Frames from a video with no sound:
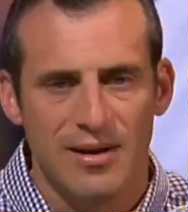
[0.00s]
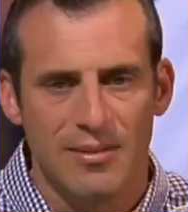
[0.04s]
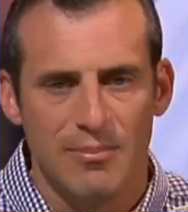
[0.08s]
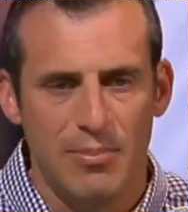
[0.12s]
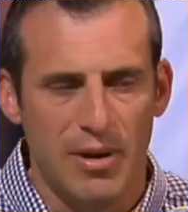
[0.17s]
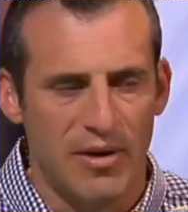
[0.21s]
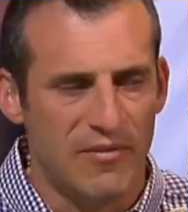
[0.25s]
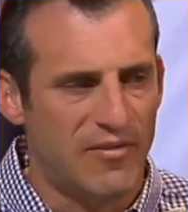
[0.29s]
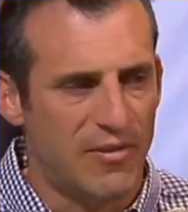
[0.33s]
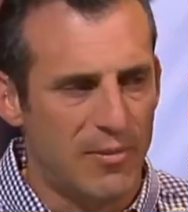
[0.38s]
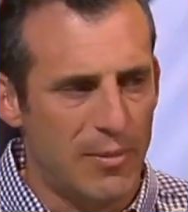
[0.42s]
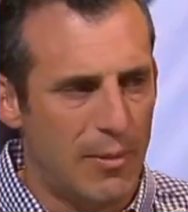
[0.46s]

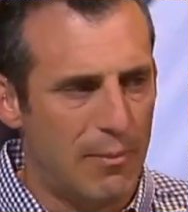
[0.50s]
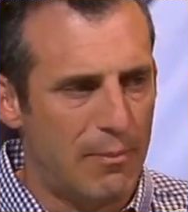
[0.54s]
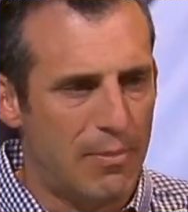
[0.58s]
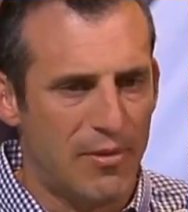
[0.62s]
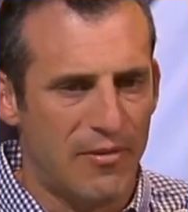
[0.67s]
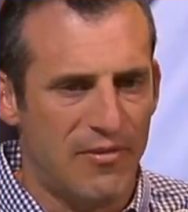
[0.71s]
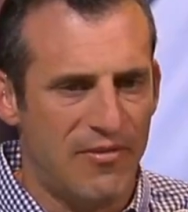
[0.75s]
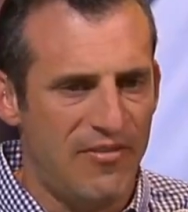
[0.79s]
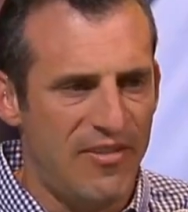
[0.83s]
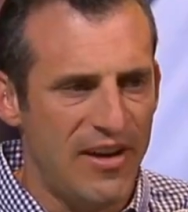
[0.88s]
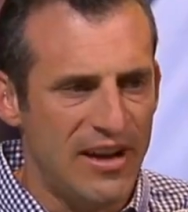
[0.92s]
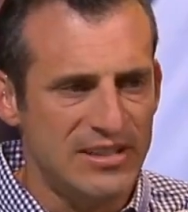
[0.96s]
But from a
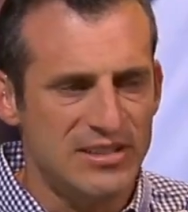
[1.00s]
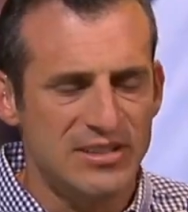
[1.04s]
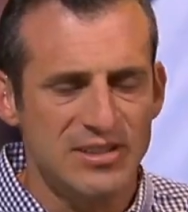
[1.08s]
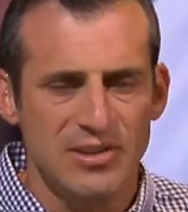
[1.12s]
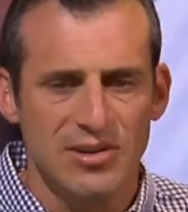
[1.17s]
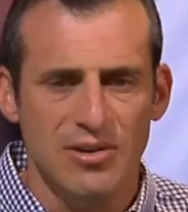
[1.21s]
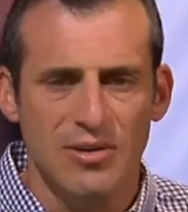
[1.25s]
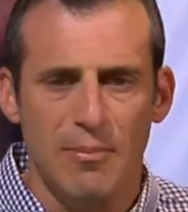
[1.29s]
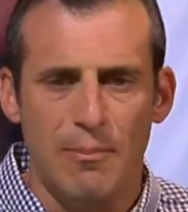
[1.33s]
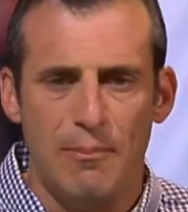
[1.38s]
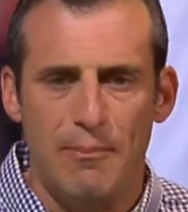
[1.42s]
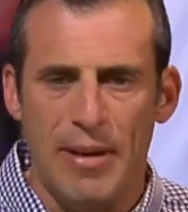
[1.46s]

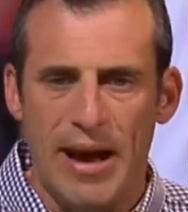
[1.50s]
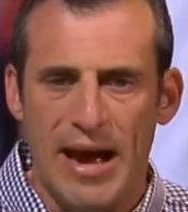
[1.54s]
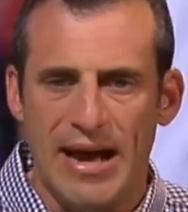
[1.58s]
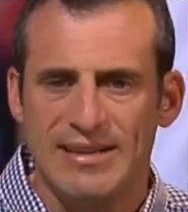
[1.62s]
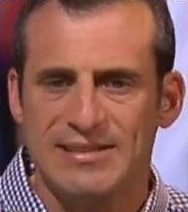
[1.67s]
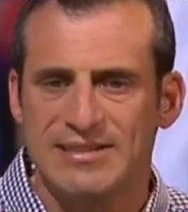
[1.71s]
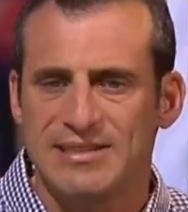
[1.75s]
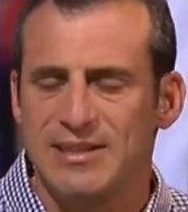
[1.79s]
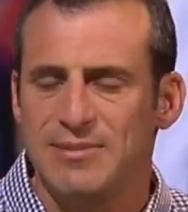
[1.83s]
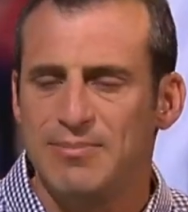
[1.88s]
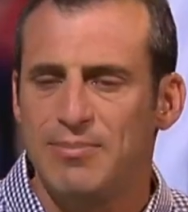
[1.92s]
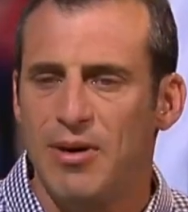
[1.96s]
professional
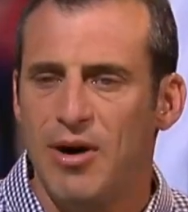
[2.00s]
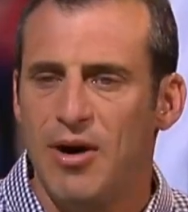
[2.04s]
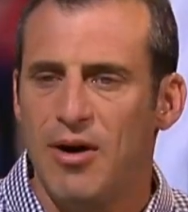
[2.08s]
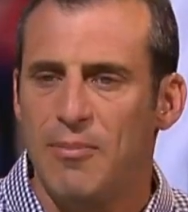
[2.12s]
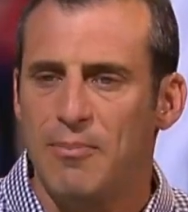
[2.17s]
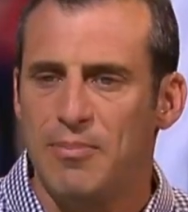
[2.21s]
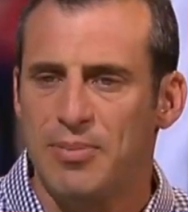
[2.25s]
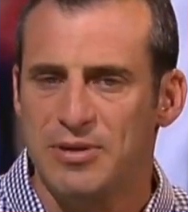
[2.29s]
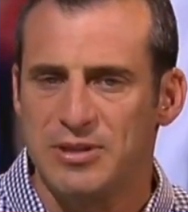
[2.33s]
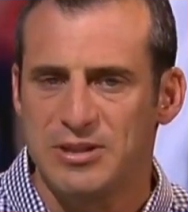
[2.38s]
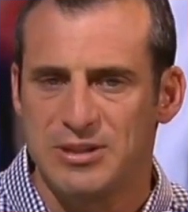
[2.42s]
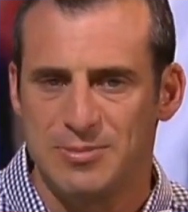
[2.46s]
basketball
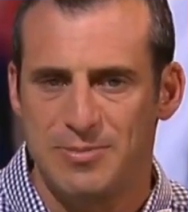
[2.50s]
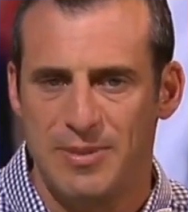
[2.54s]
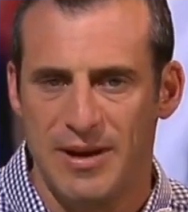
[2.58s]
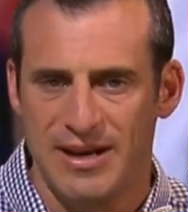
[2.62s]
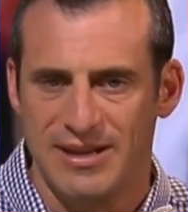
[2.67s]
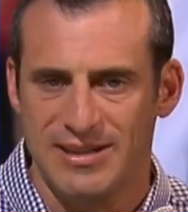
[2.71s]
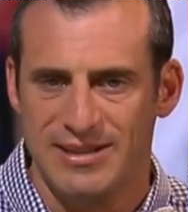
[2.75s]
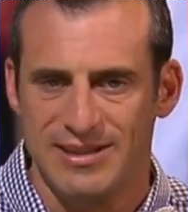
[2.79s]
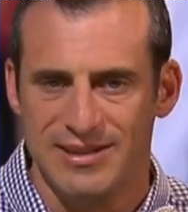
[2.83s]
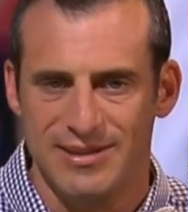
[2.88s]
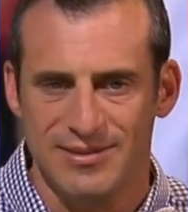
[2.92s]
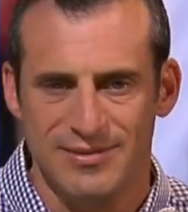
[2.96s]

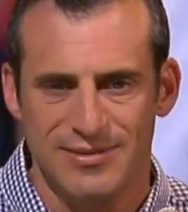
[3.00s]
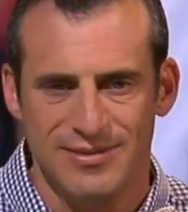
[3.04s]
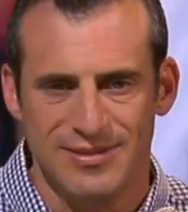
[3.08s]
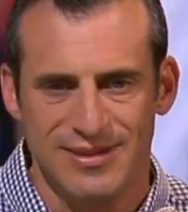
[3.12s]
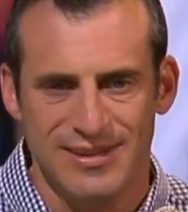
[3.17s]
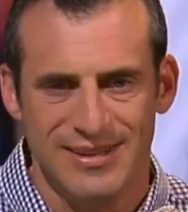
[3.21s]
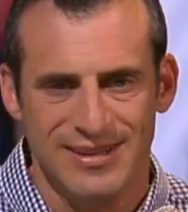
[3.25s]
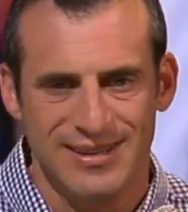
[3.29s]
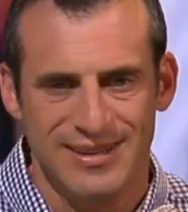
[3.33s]
perspective,